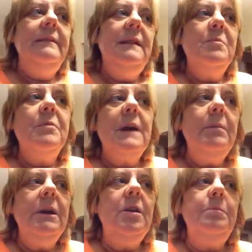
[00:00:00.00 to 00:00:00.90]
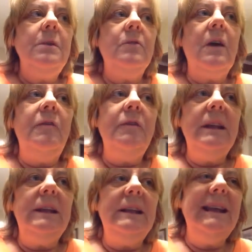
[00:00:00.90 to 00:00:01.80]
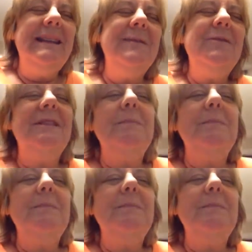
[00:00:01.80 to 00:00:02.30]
they probably could be roughly lived. It just